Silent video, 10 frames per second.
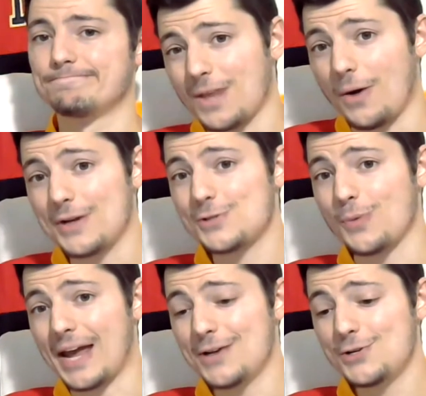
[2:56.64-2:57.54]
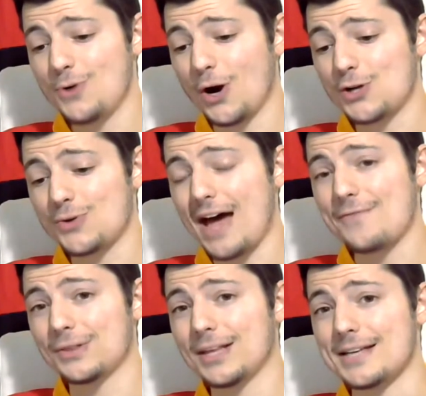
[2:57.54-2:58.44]
All right, so into our
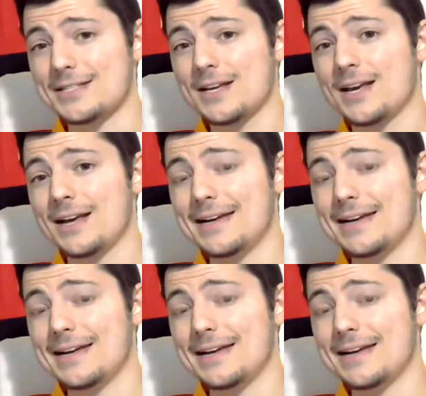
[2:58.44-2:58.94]
draft list.